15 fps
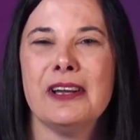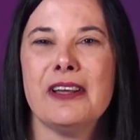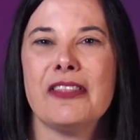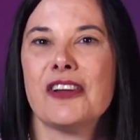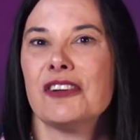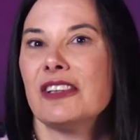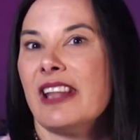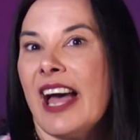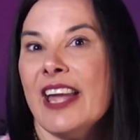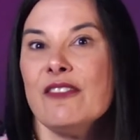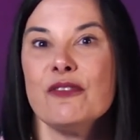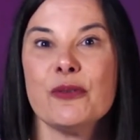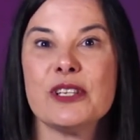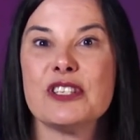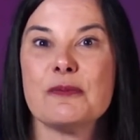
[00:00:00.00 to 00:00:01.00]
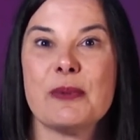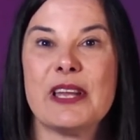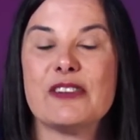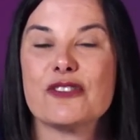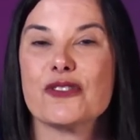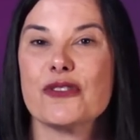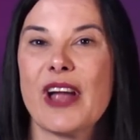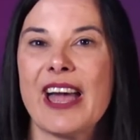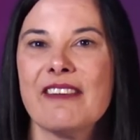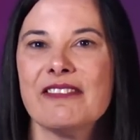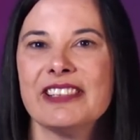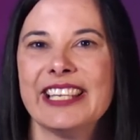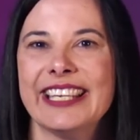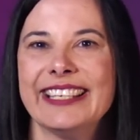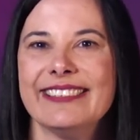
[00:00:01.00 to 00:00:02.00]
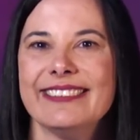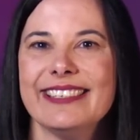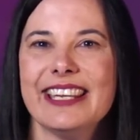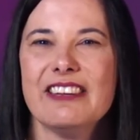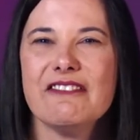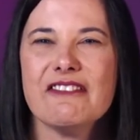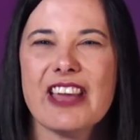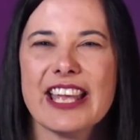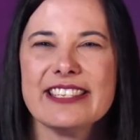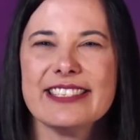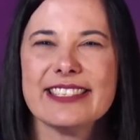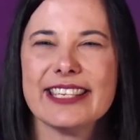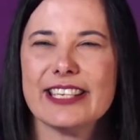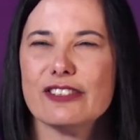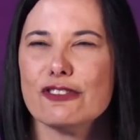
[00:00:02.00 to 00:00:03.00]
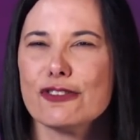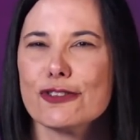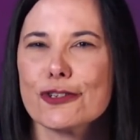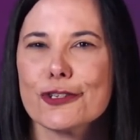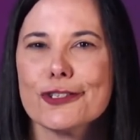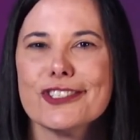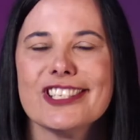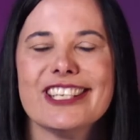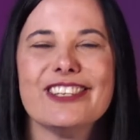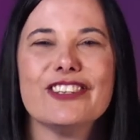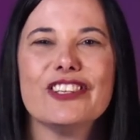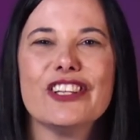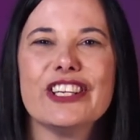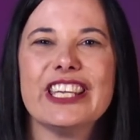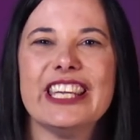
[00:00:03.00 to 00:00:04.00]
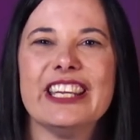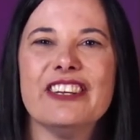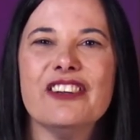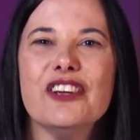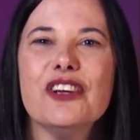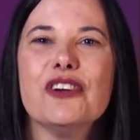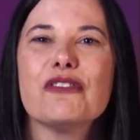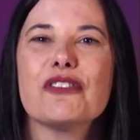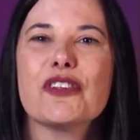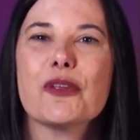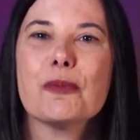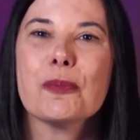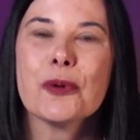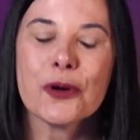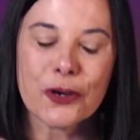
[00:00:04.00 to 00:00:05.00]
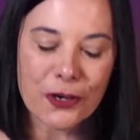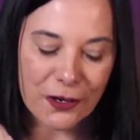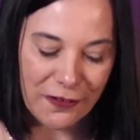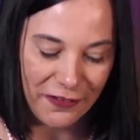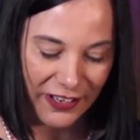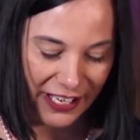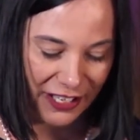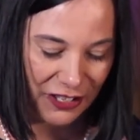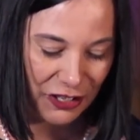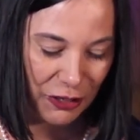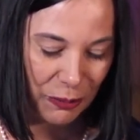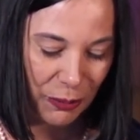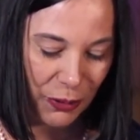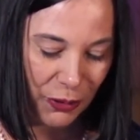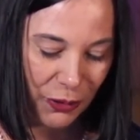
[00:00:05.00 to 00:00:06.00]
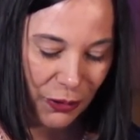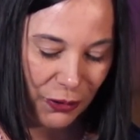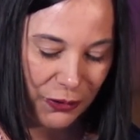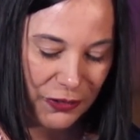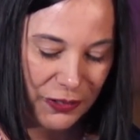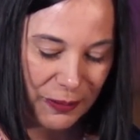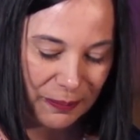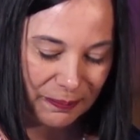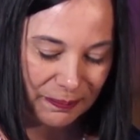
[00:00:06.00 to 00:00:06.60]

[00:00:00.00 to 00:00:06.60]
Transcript: Their life was spent traveling, investing, searching, looking for the perfect pearls.